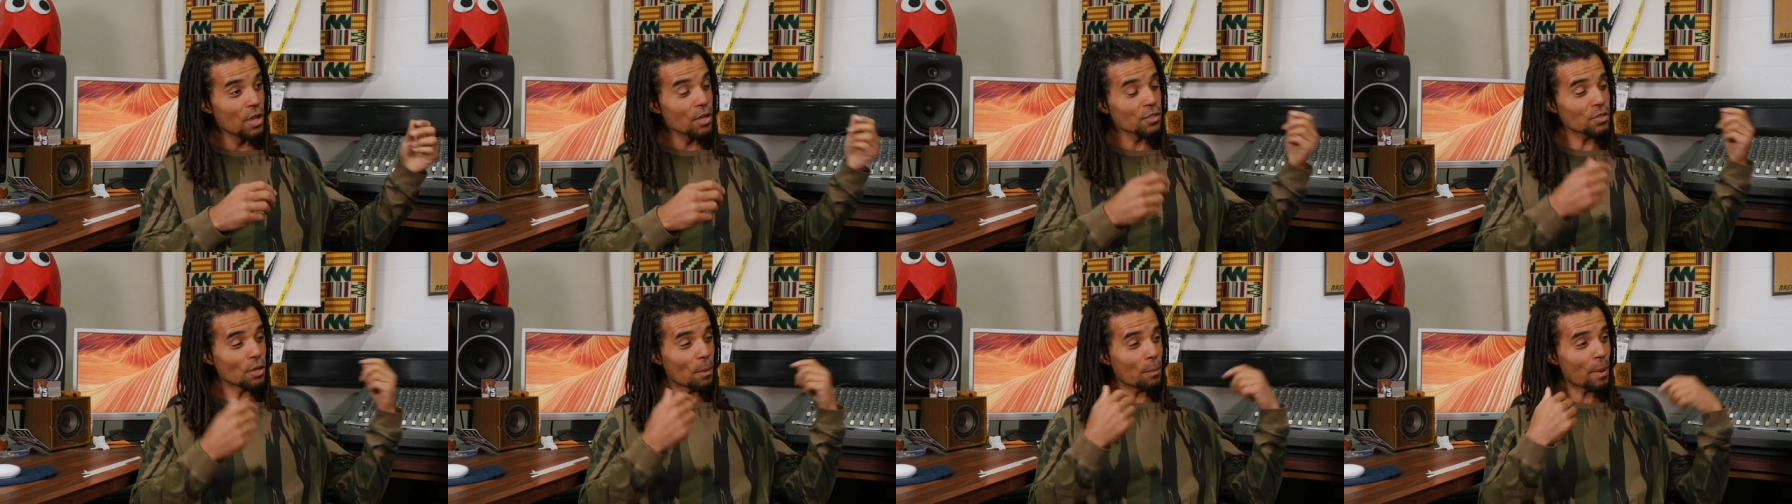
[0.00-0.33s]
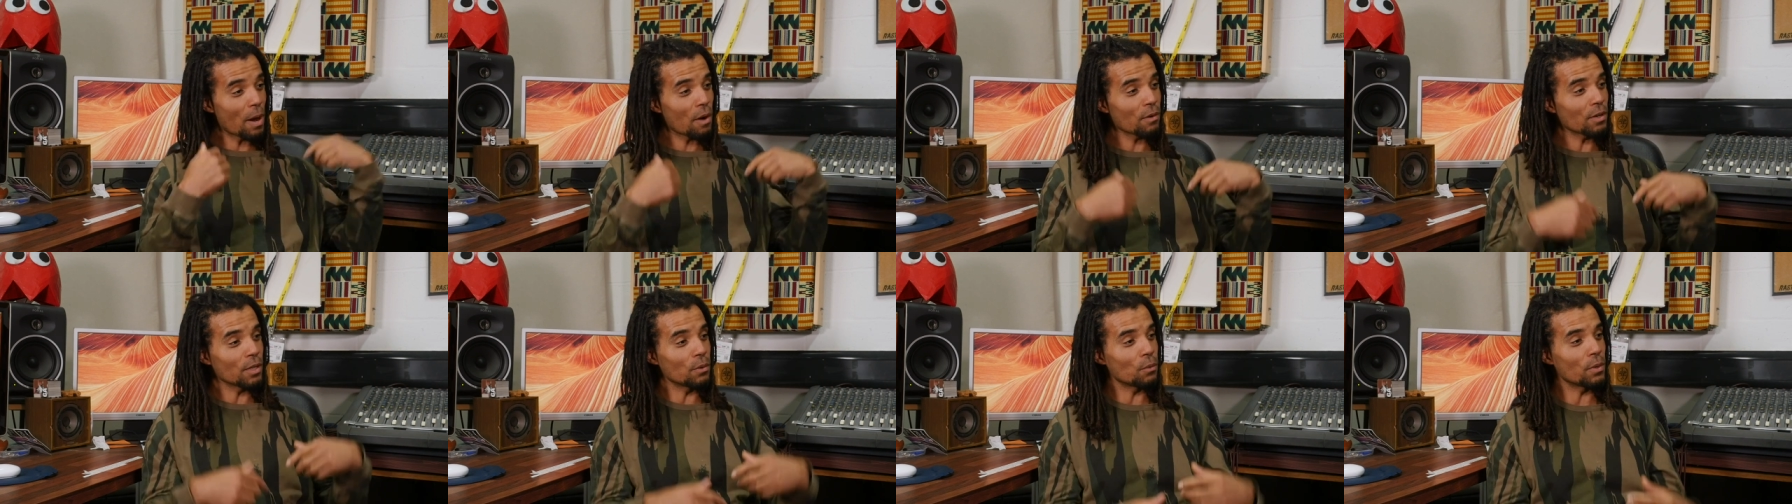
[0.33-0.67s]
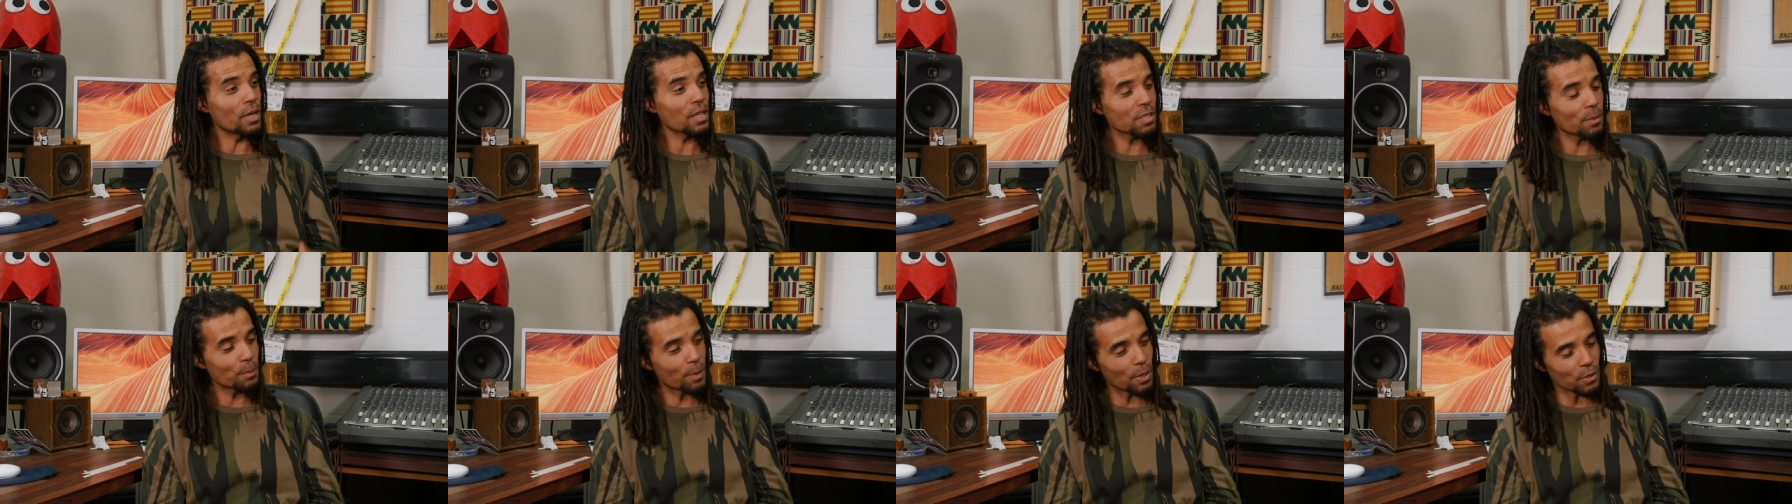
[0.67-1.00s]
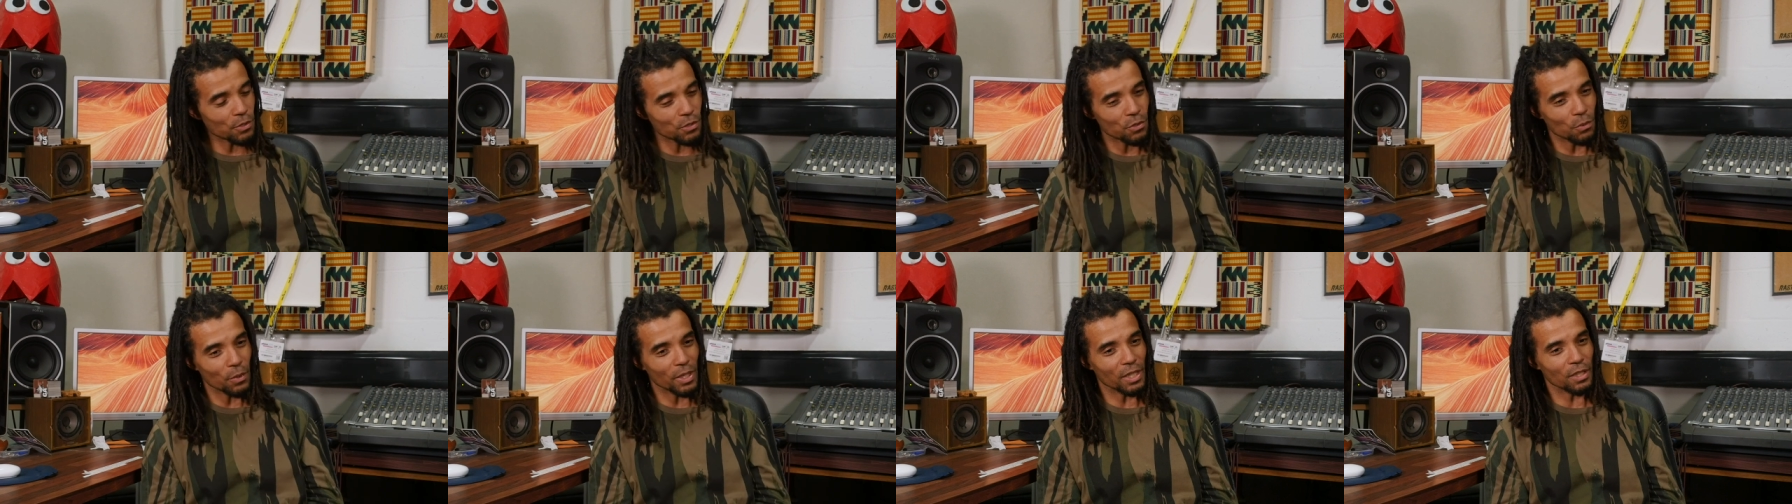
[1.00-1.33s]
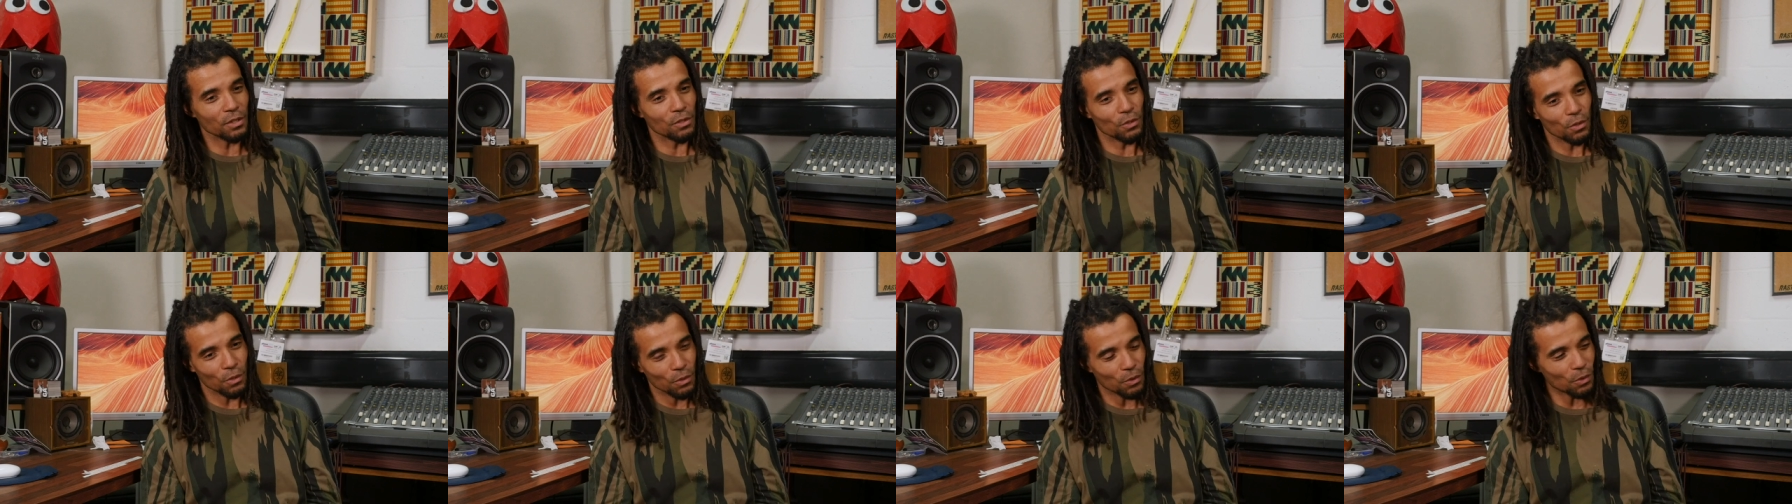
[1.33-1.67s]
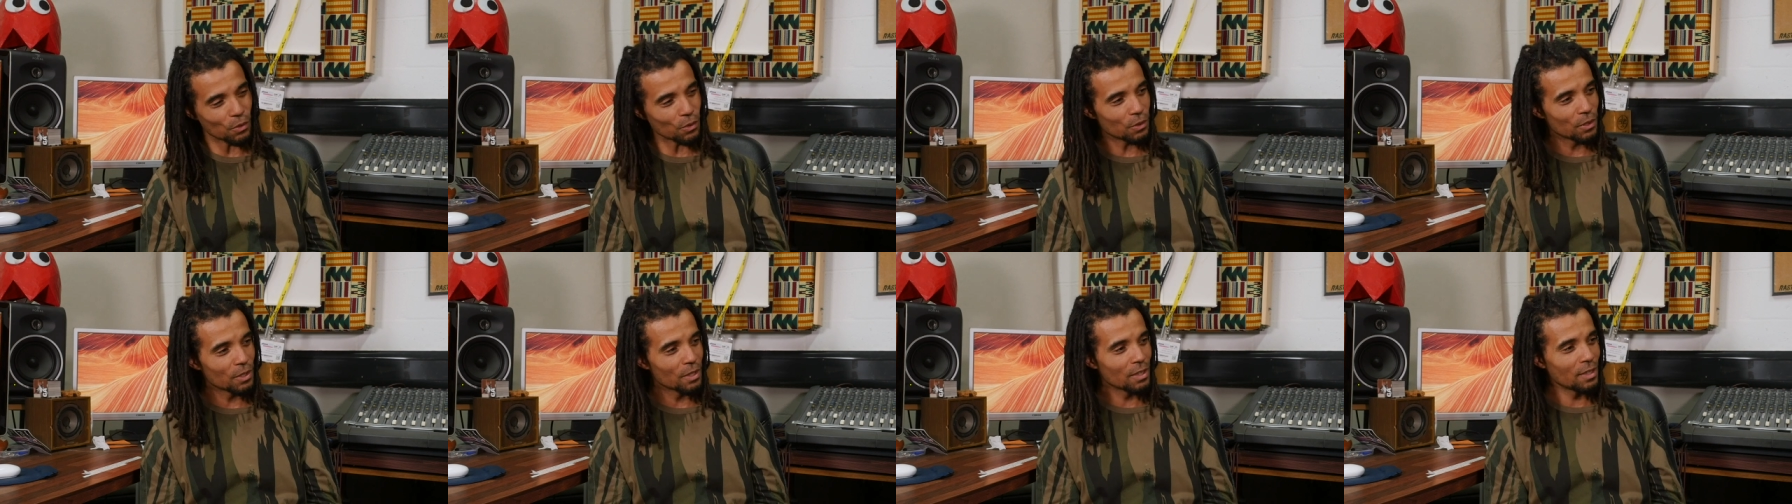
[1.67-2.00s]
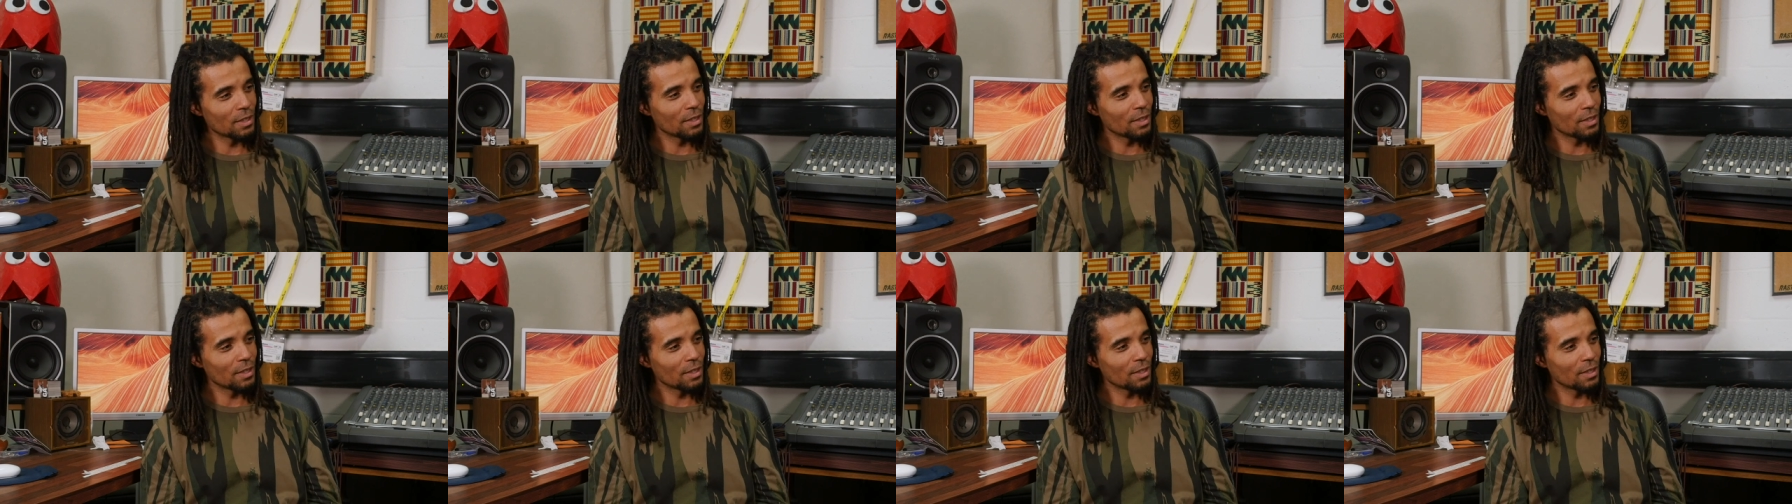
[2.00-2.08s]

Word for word: So apparently we're supposed to ignore